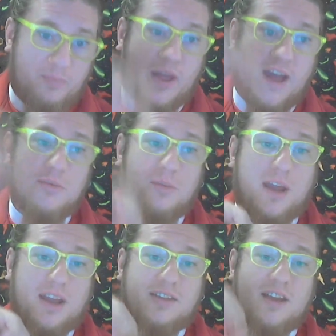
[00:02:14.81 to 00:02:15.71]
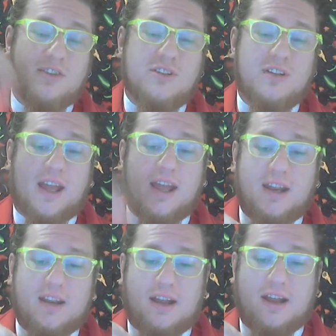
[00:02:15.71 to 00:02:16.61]
have been paying attention
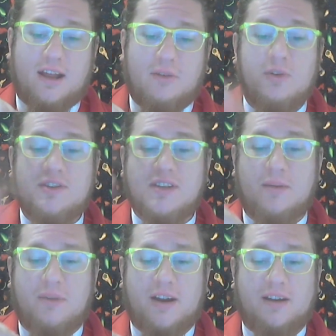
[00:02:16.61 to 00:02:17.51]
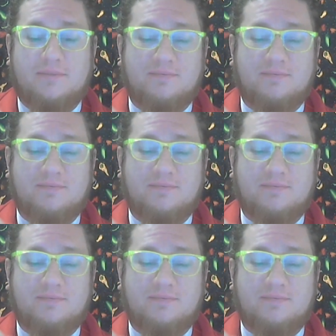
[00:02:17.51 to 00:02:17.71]
and uh, what's up eric